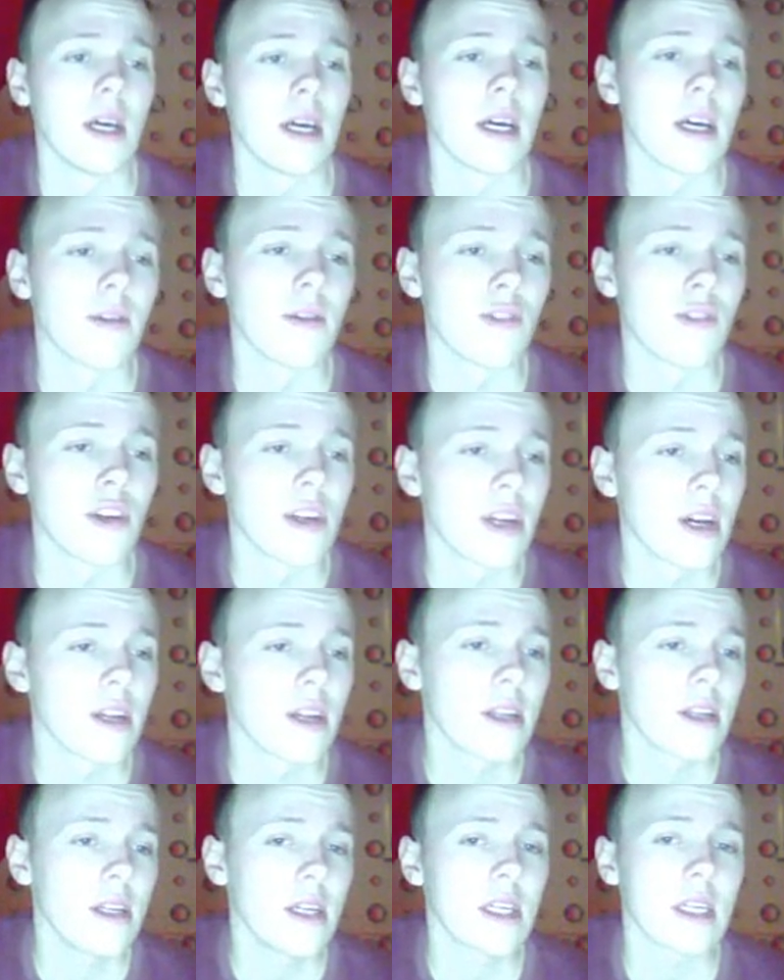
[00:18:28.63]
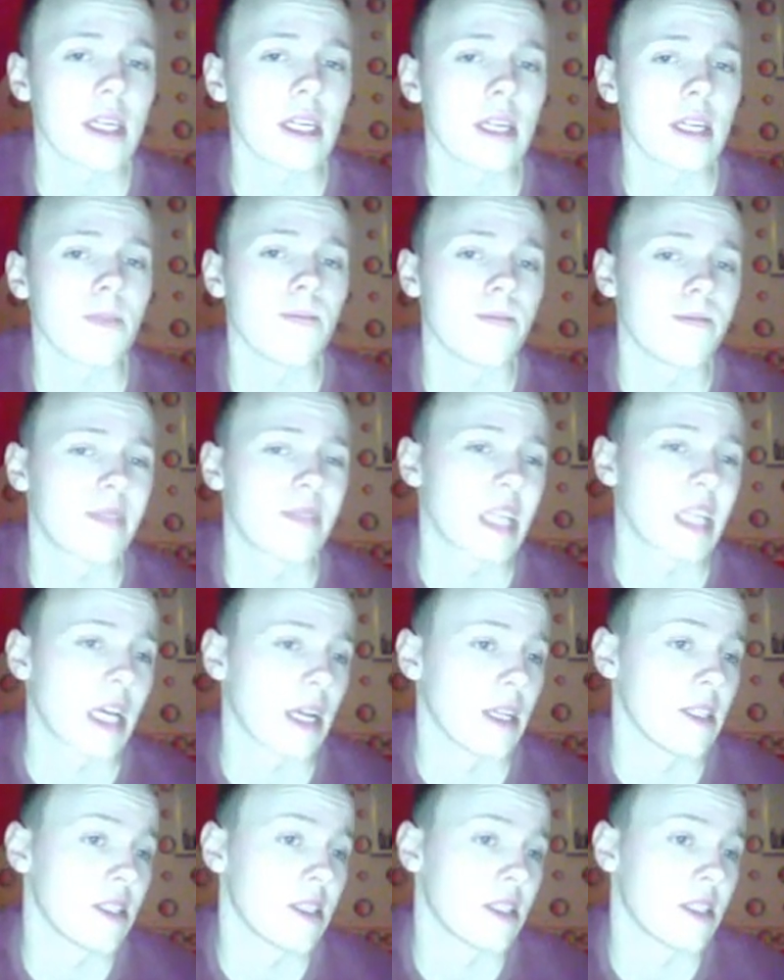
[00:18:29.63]
Dirty Gun,
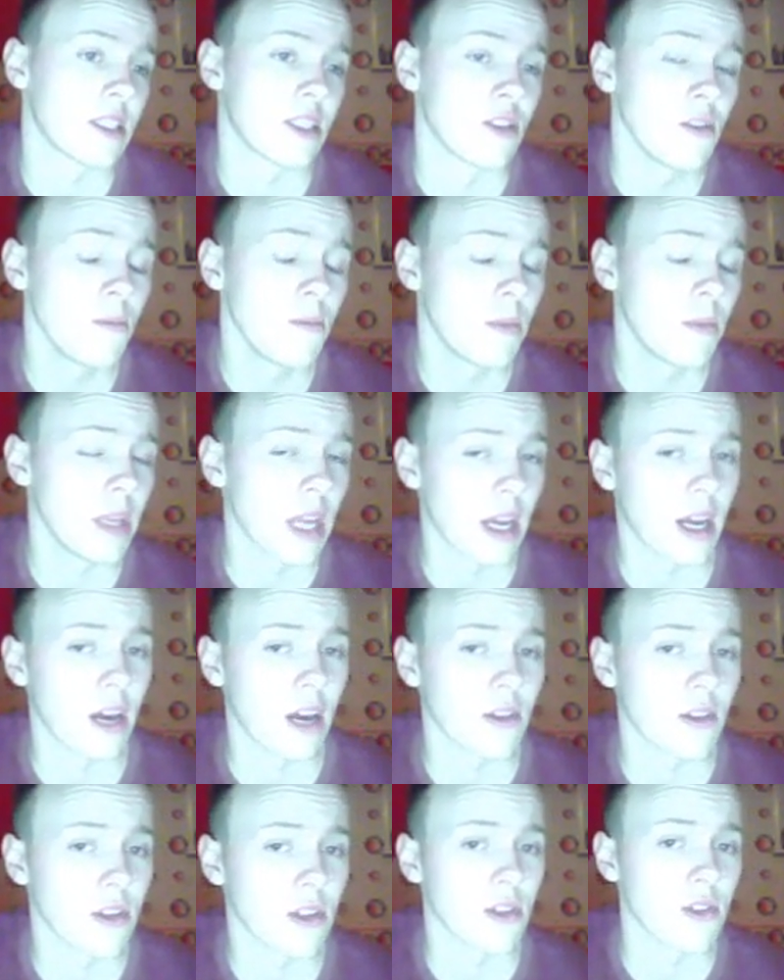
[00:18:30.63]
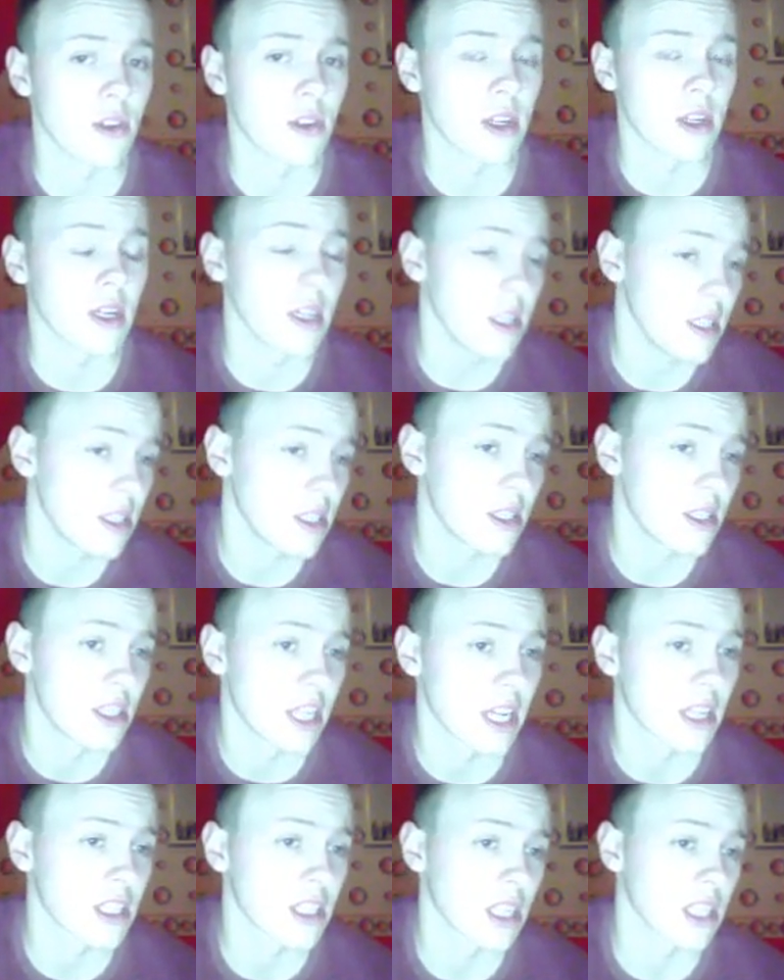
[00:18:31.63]
it should be a counter to Dirty Gun,
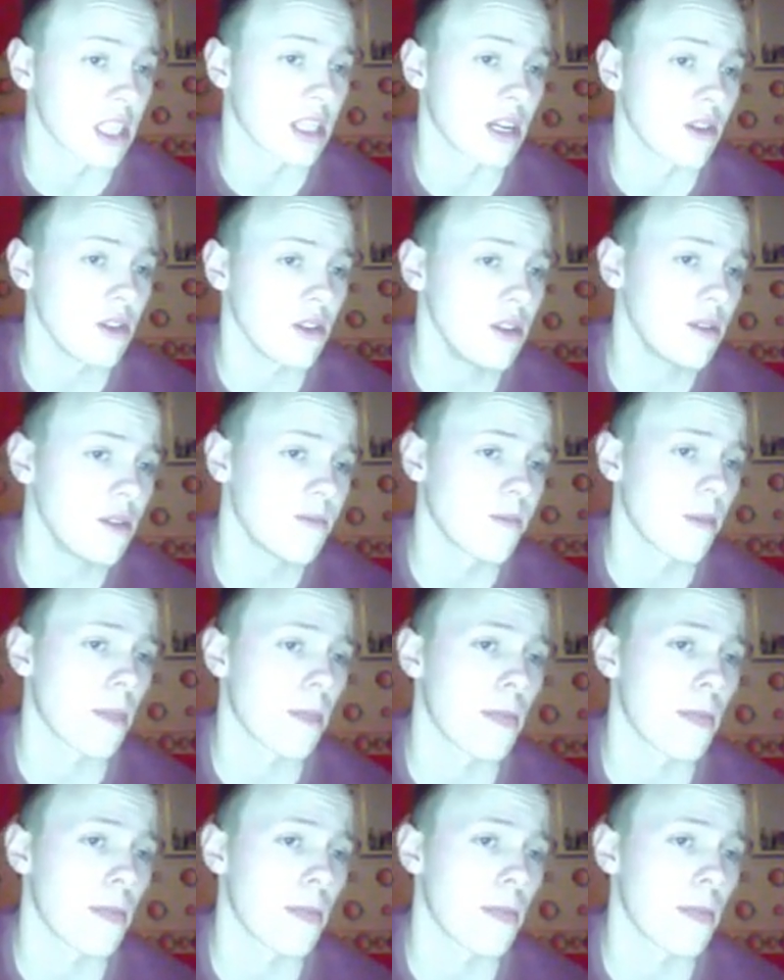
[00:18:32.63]
check slash counter.